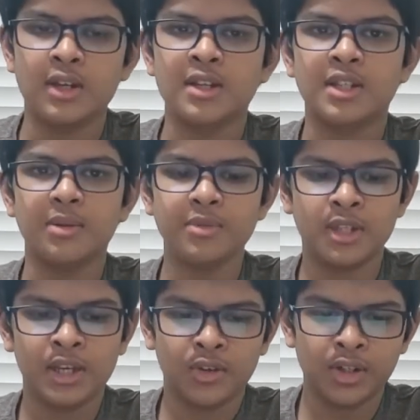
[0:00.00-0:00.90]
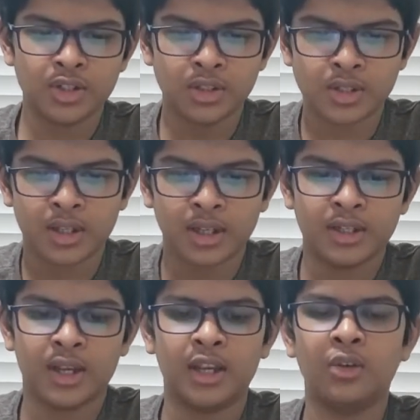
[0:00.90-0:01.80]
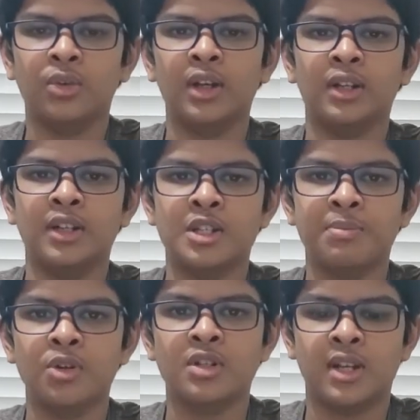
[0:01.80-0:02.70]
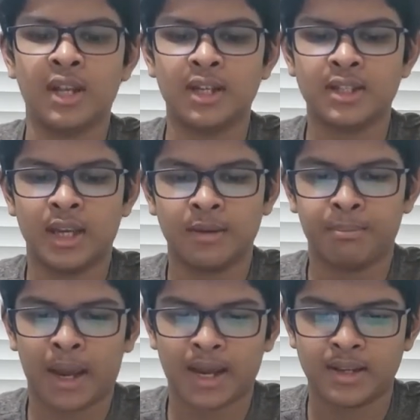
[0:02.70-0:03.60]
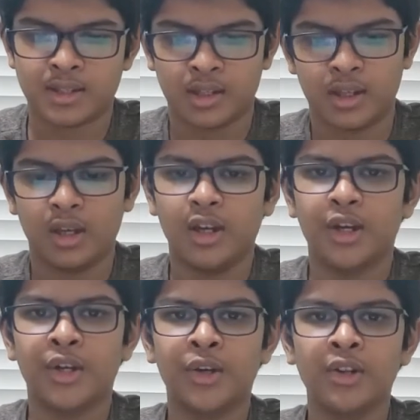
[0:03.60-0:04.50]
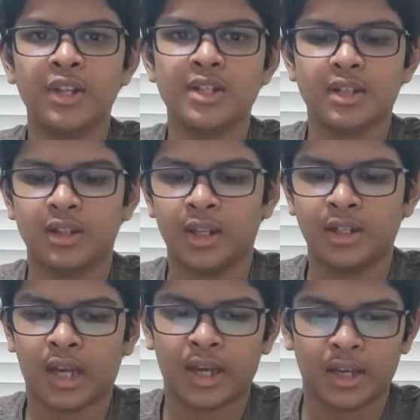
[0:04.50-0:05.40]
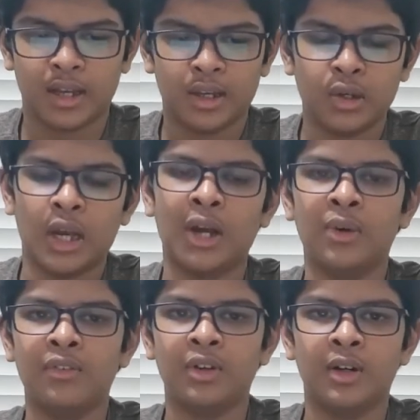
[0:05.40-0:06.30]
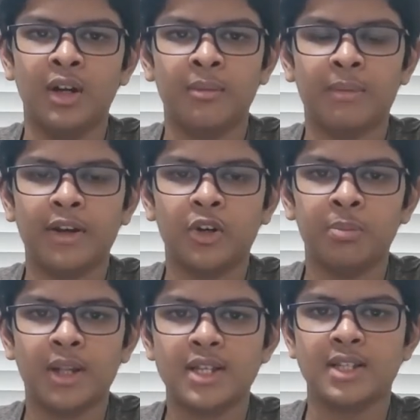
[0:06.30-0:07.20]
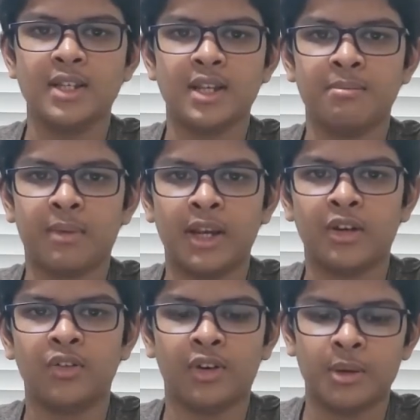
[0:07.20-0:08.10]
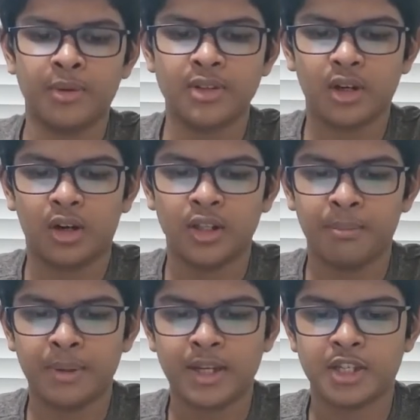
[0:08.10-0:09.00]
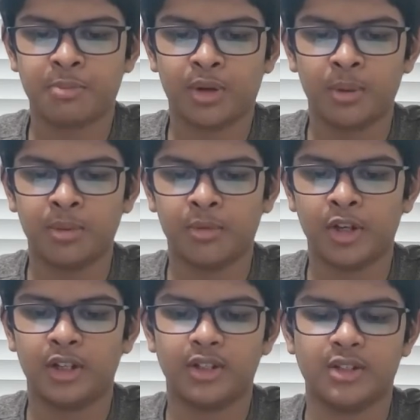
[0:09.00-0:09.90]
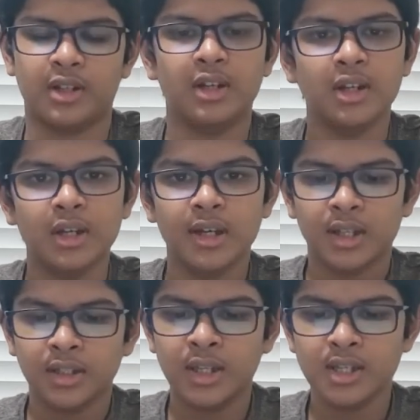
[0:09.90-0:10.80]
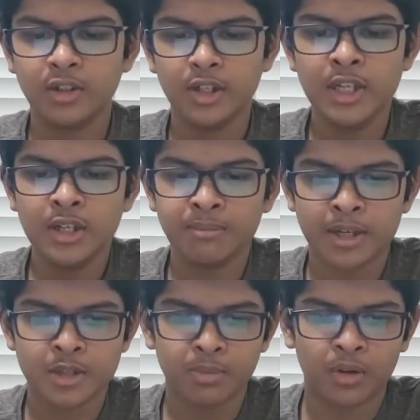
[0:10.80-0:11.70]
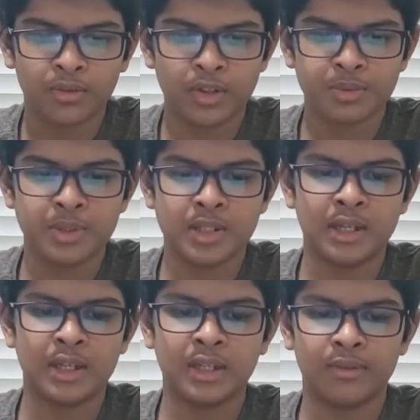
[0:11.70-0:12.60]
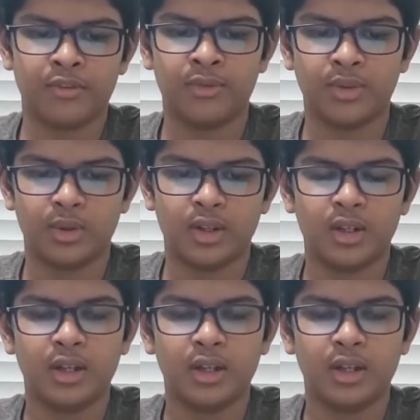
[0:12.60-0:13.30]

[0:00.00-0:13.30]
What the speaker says: Some sea creatures get tangled in disposed nets and bags. Due to this, they die. However, microplastics and microfibers are the biggest problem creators. These are eaten by small fish, mistaking them for food.